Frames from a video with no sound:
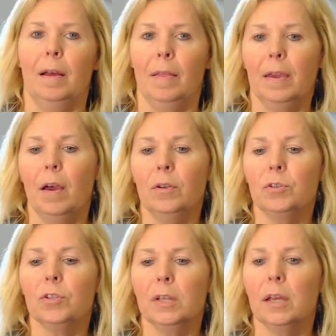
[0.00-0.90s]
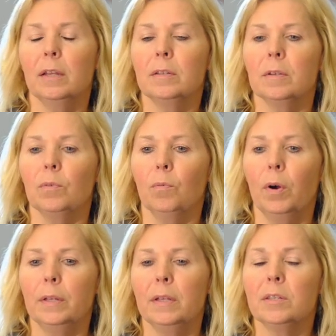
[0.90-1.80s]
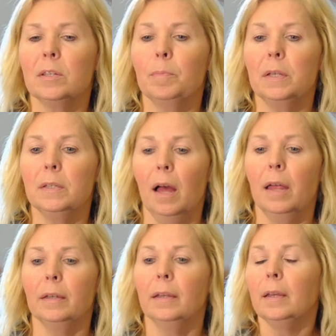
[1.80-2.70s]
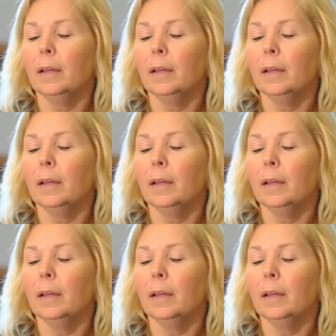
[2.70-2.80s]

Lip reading: They understand what needs to be done